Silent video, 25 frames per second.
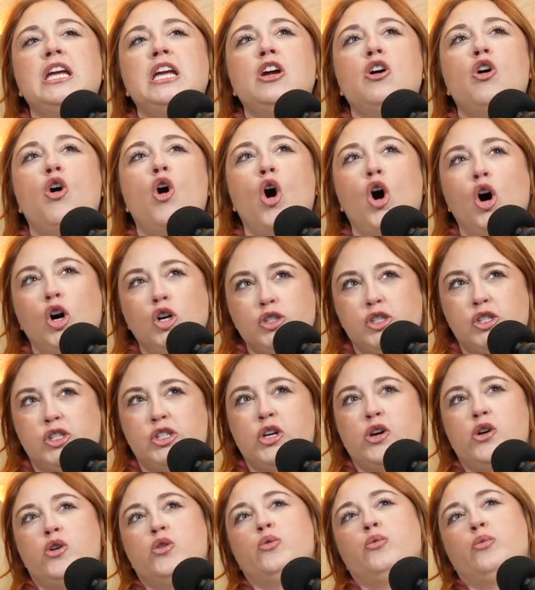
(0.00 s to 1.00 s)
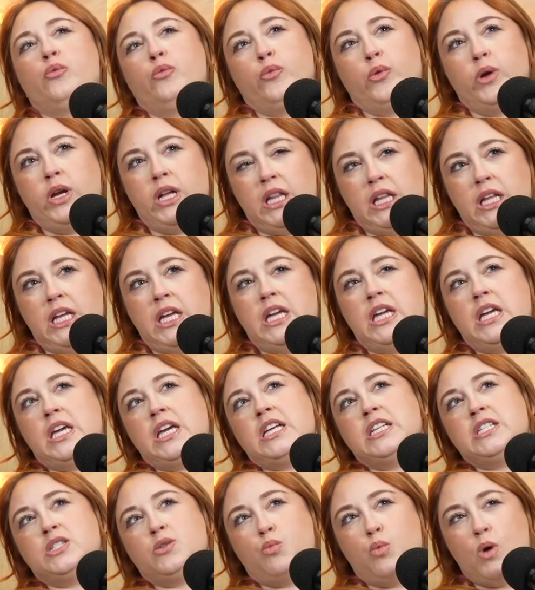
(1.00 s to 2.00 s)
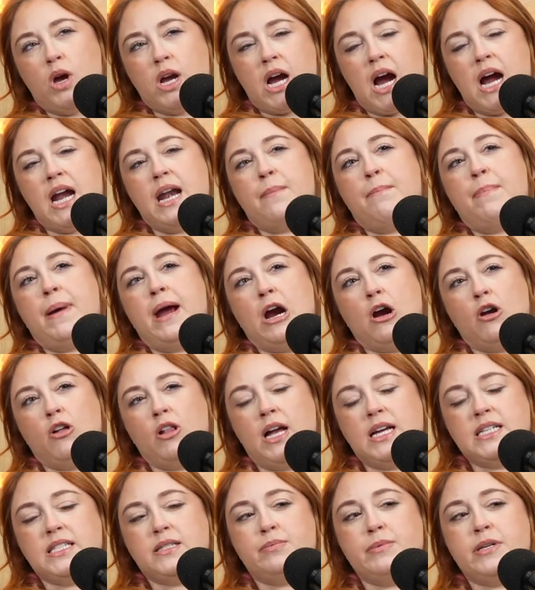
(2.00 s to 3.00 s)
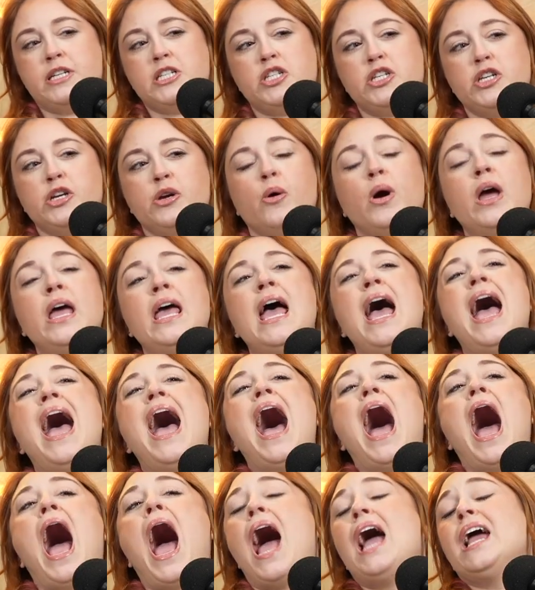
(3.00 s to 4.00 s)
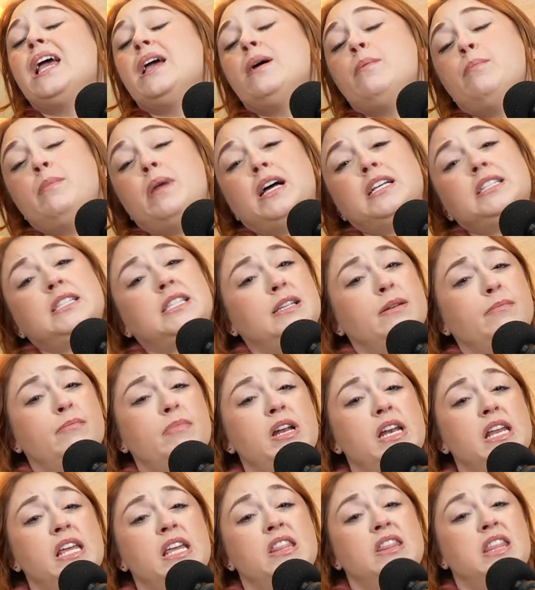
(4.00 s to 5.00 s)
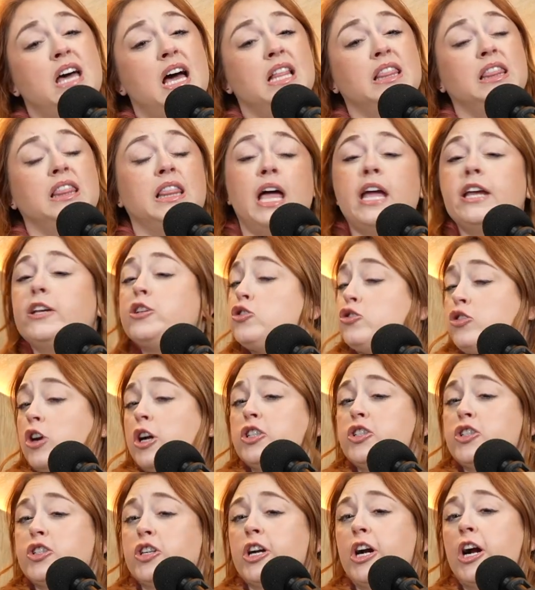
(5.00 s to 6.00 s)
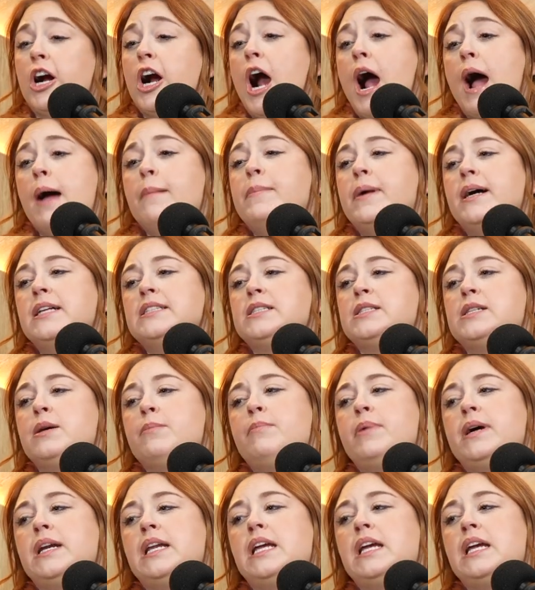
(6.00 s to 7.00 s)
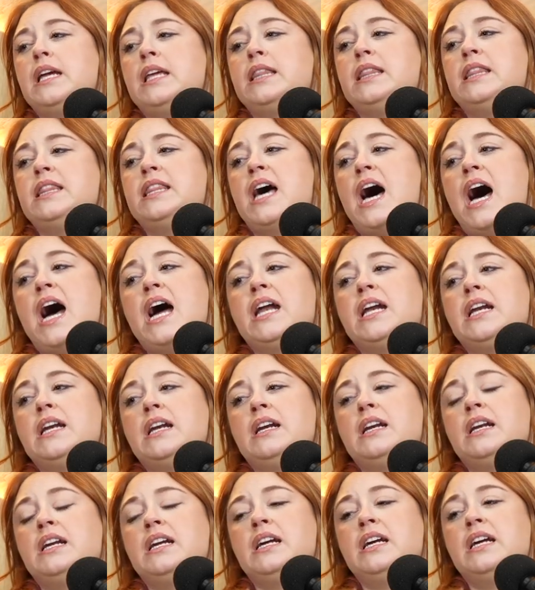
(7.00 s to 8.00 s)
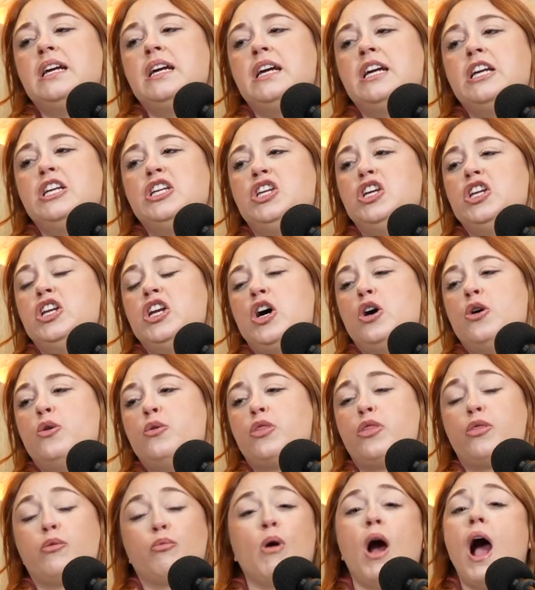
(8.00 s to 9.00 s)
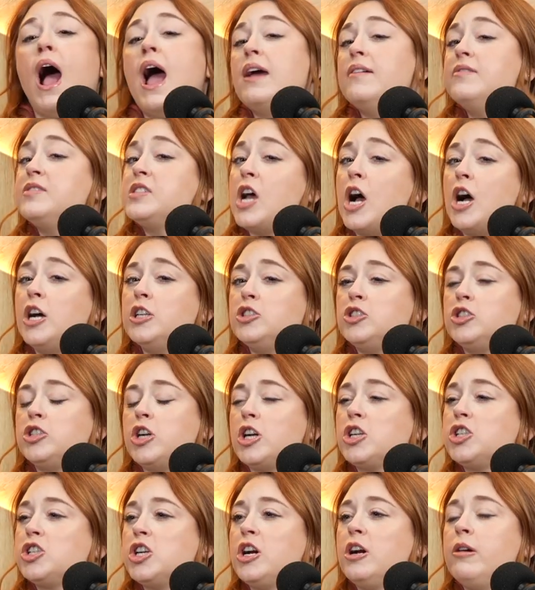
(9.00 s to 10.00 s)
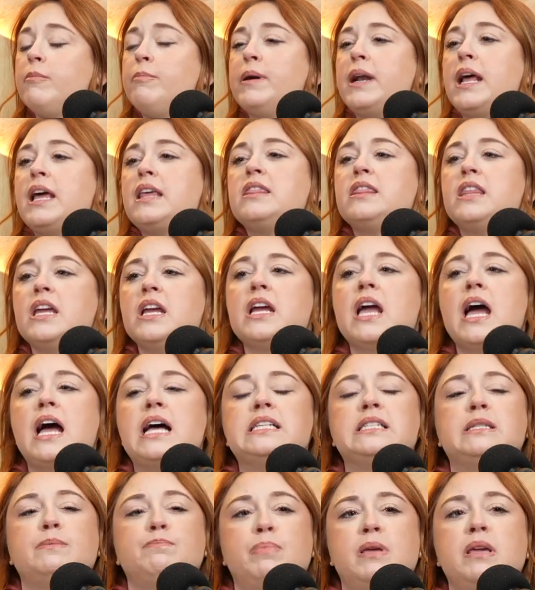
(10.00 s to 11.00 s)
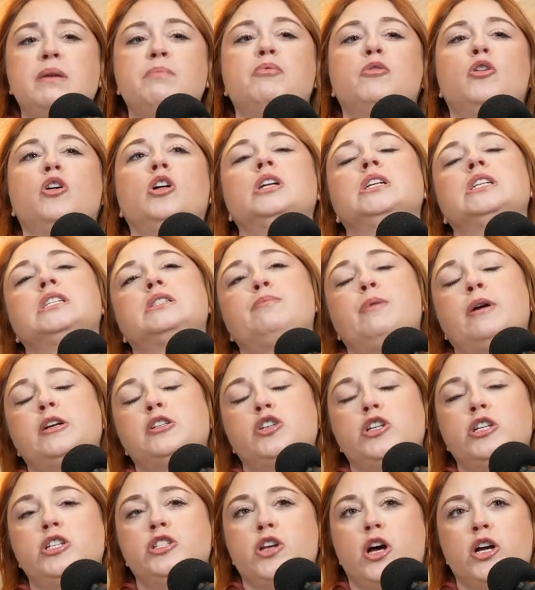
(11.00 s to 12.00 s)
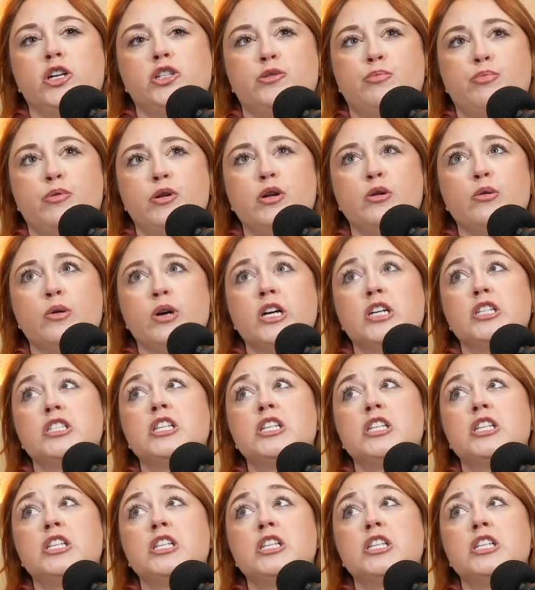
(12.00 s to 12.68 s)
also really is what kind of paralyzed me too. I am not somebody that likes structure. I'm not somebody that, you know, thrives on structure, but I think as people, and especially as entrepreneurs